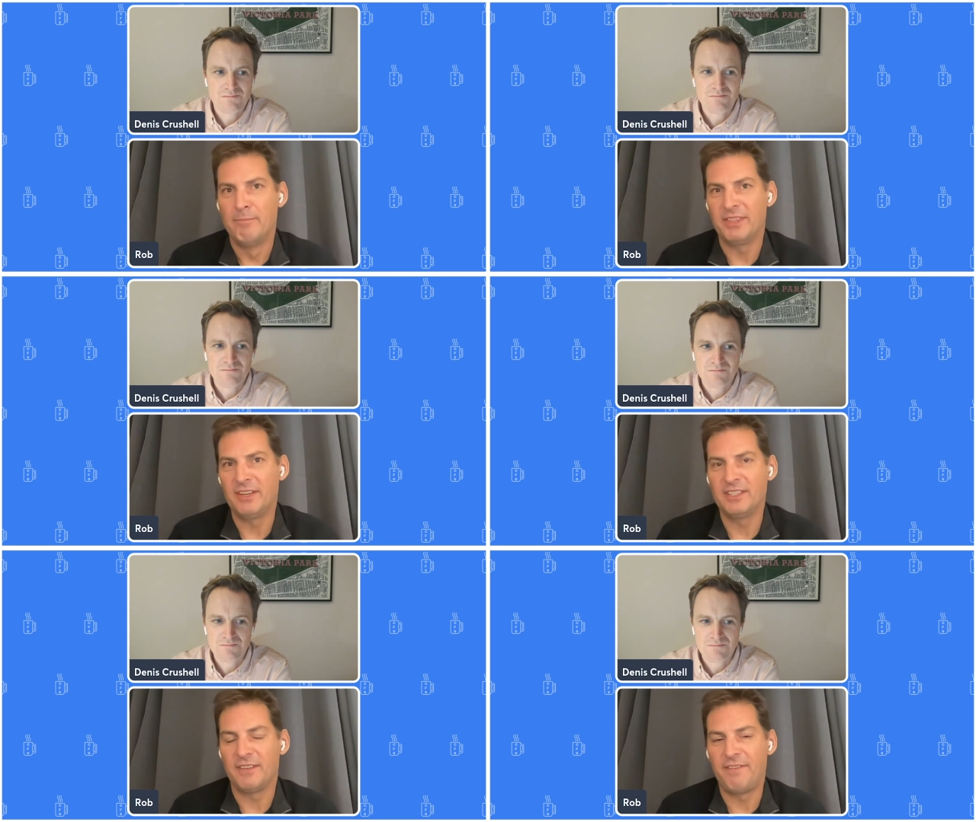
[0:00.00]
Speaker 1: But
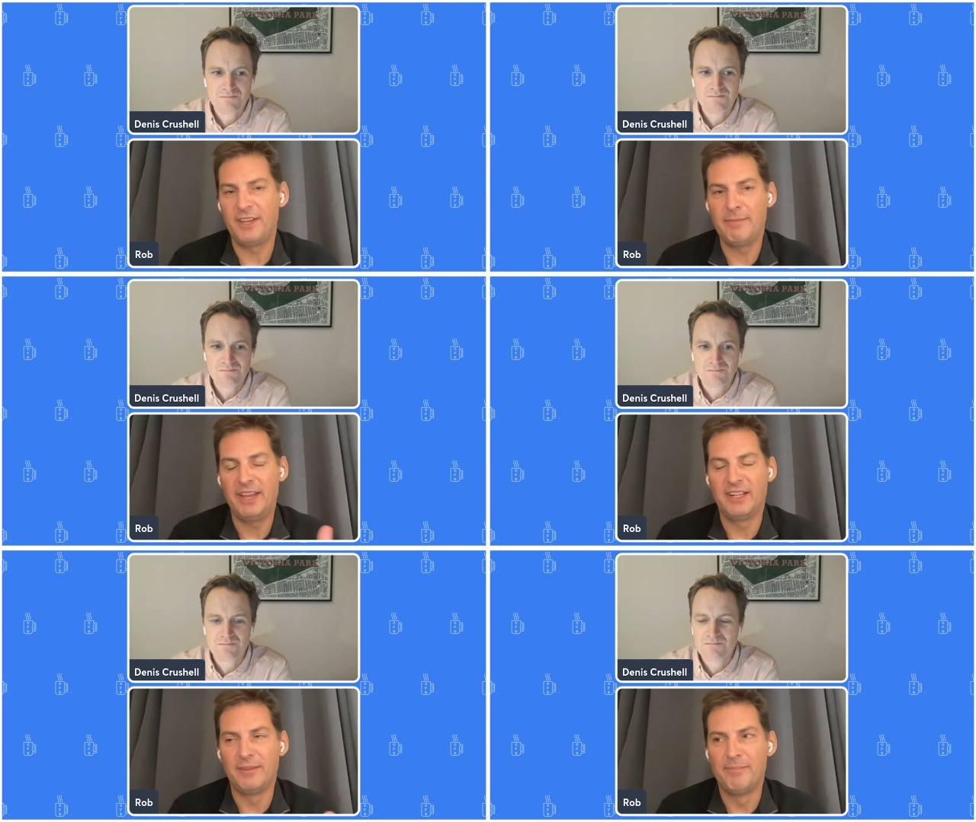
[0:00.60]
there's a
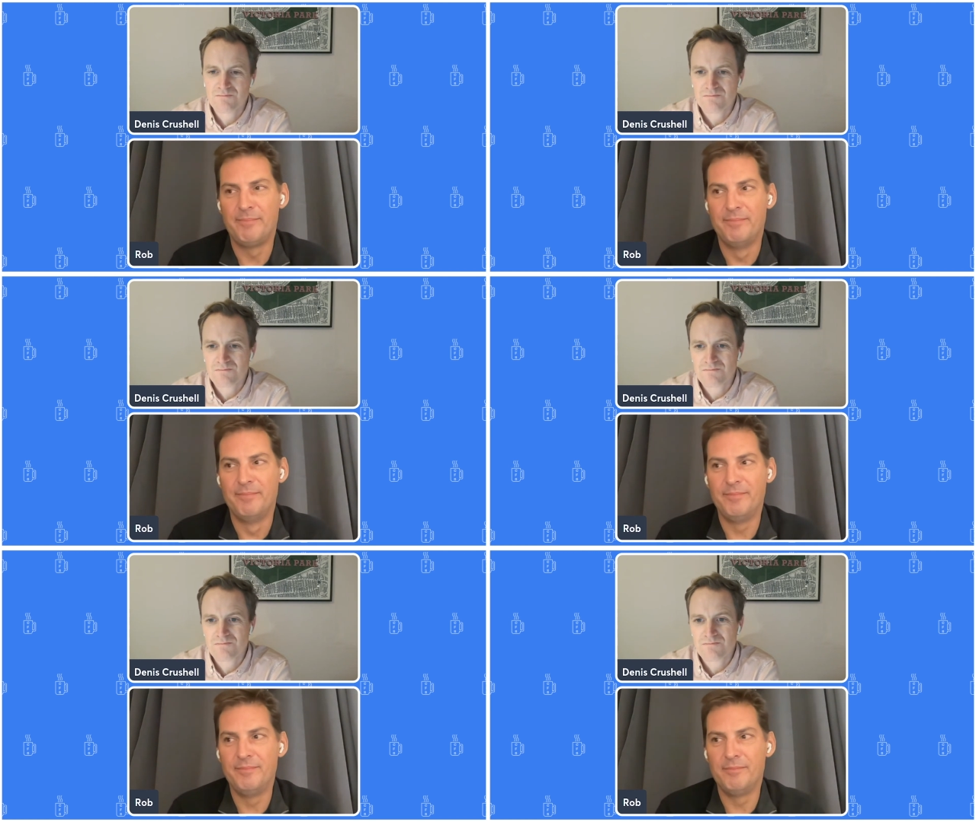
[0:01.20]
fundamental
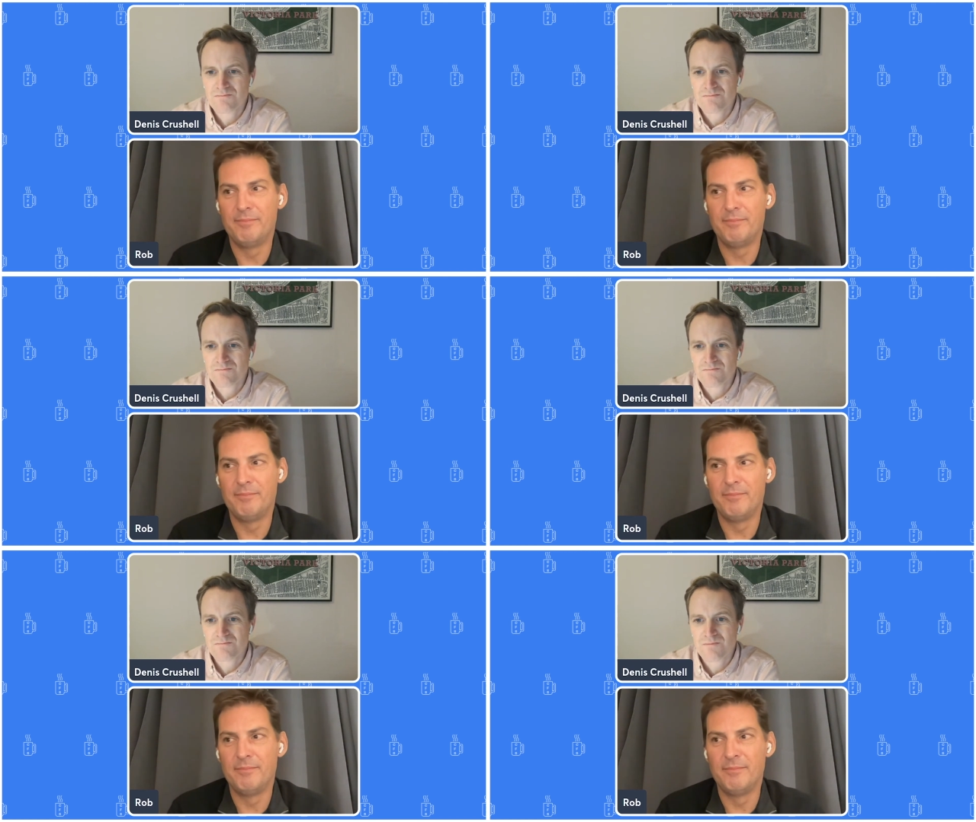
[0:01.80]

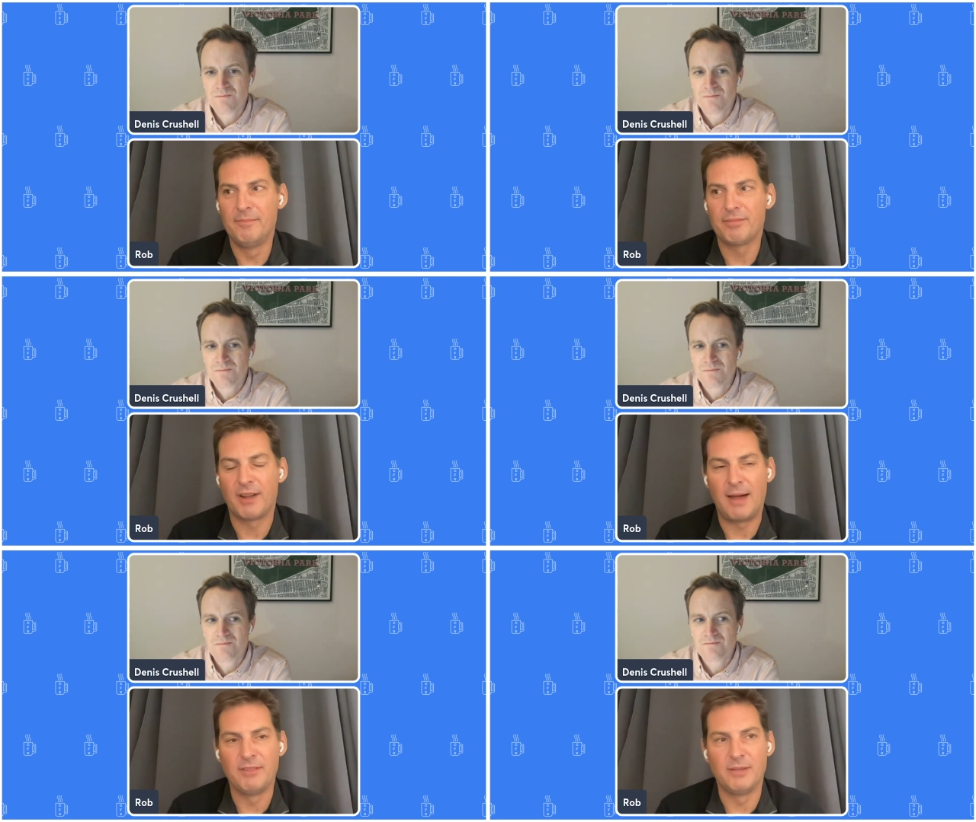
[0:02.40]

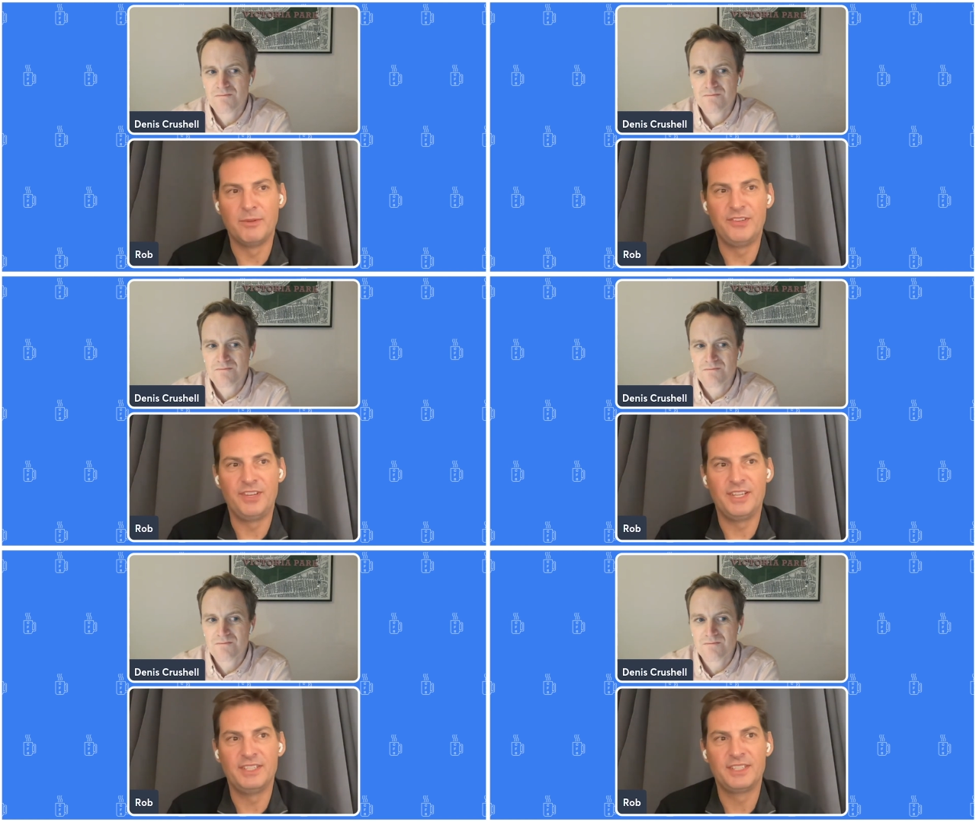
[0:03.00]
problem, which
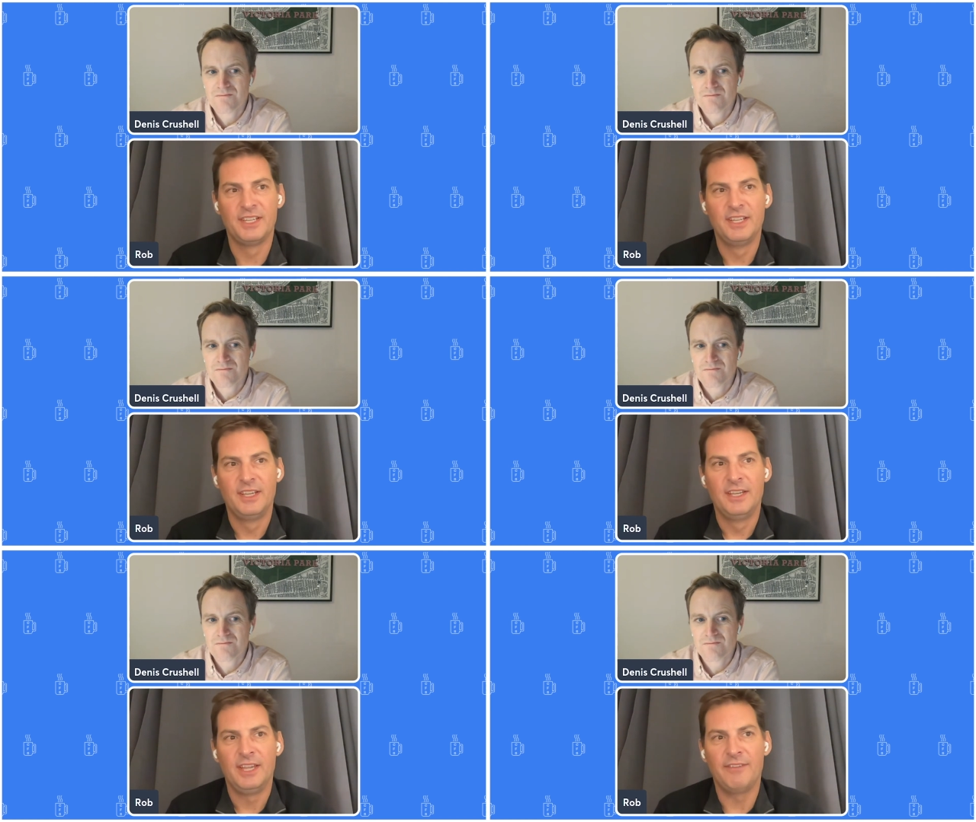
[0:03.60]
is
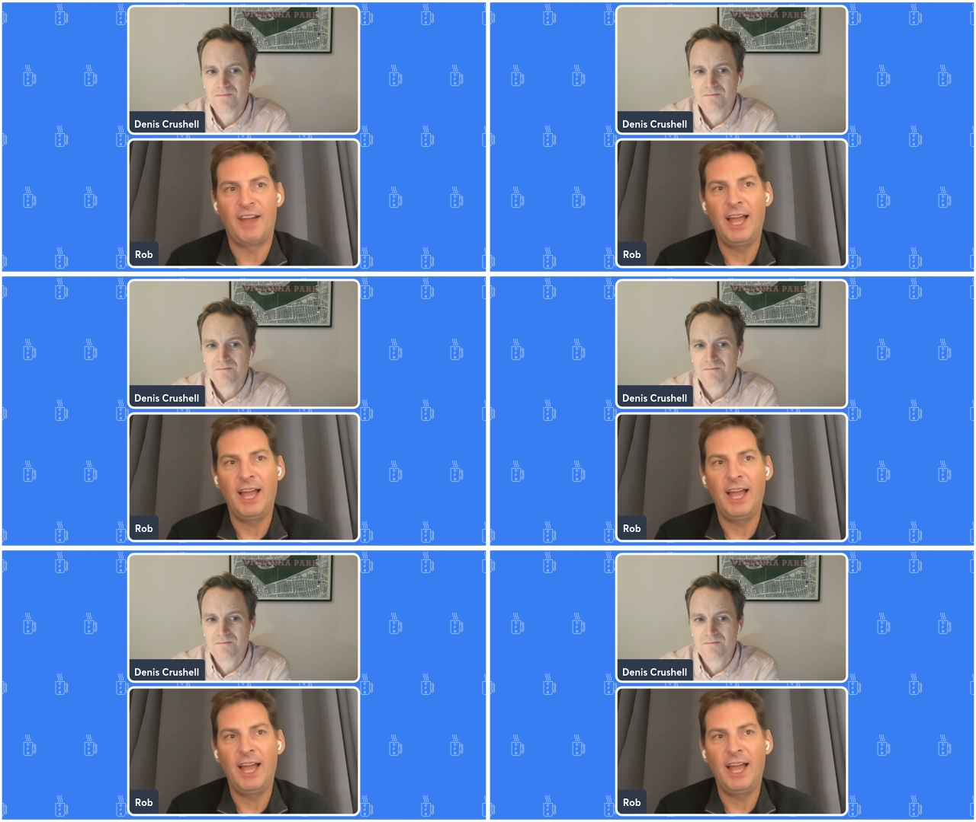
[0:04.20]
if